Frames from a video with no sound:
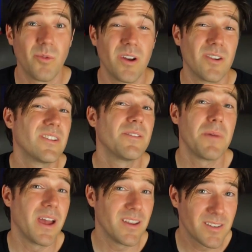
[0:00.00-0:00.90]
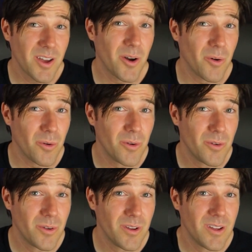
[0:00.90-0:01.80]
Where did the mass go?
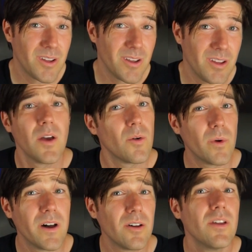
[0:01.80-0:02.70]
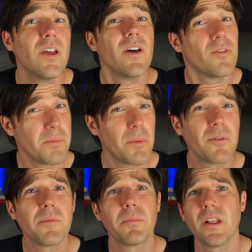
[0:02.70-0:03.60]
Well, remember
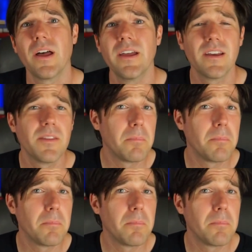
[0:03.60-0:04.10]
the plot of the